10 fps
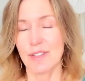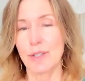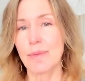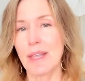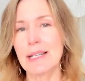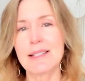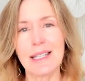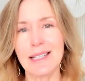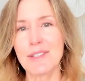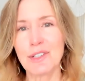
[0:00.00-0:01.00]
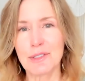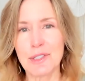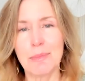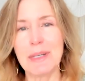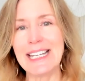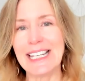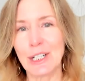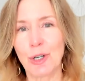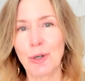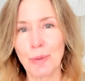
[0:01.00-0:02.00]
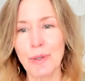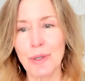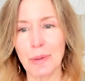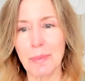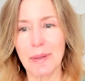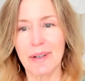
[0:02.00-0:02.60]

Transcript: So then it's easier to be in a group